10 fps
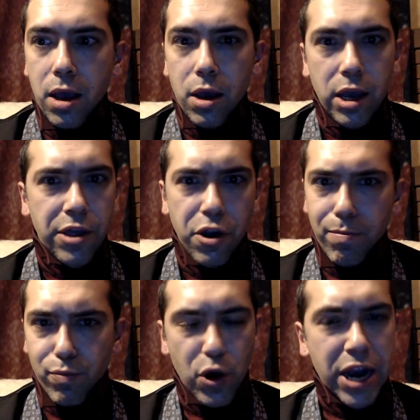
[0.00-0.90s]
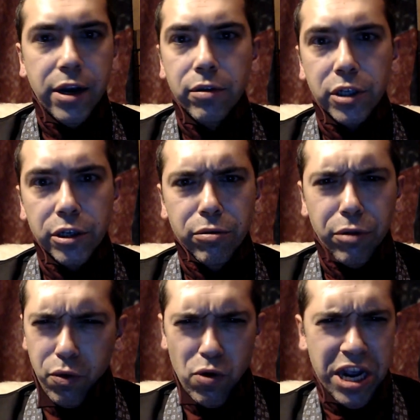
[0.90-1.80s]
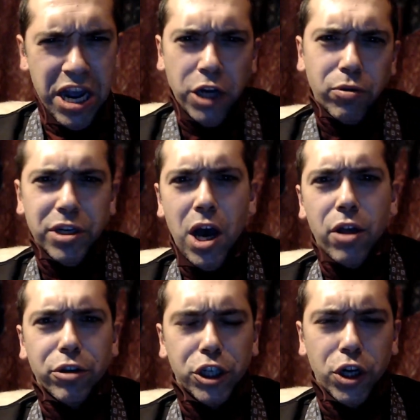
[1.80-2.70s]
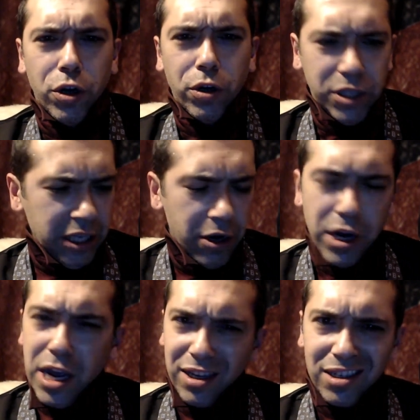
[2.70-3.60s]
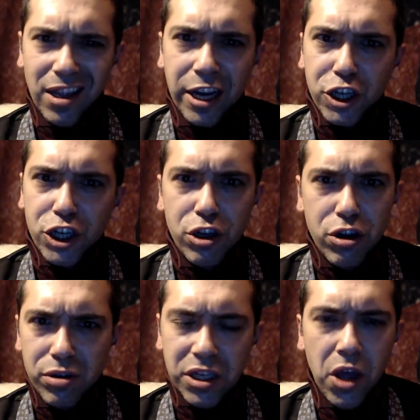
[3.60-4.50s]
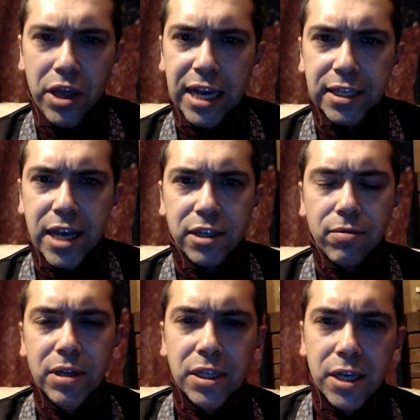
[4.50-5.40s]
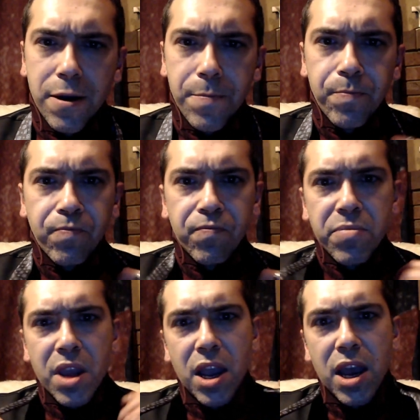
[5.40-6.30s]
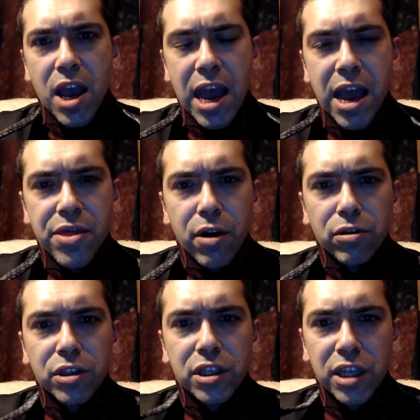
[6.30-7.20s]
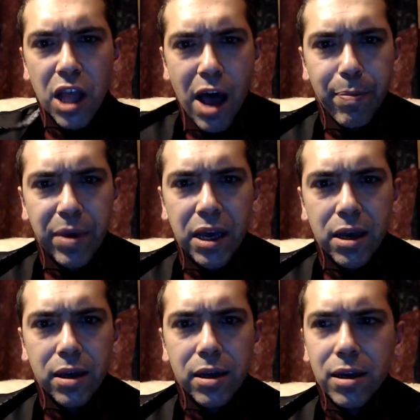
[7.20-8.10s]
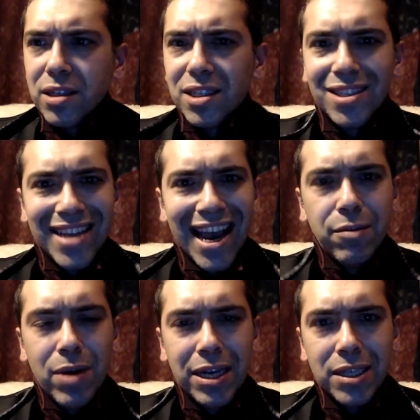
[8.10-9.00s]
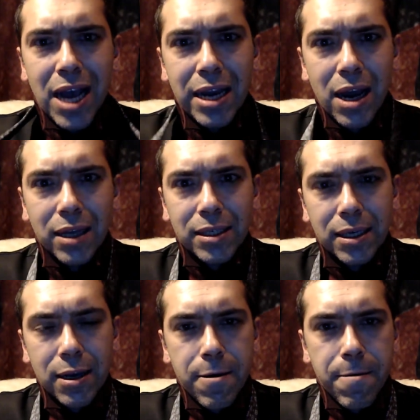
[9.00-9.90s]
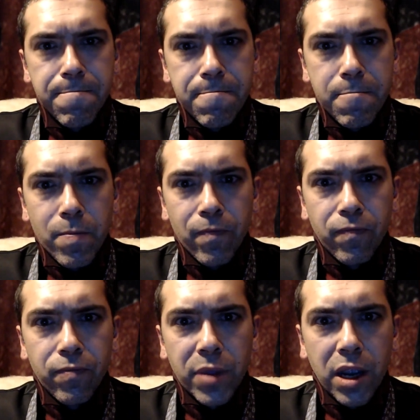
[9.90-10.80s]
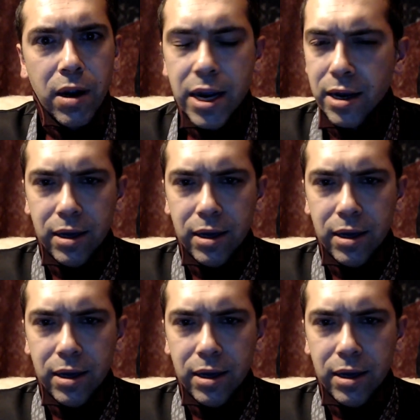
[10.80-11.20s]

in their brand new suit, $300 shirts, and their slick shoes and all the accessories, and their sloppy, sideways tie knots? All right?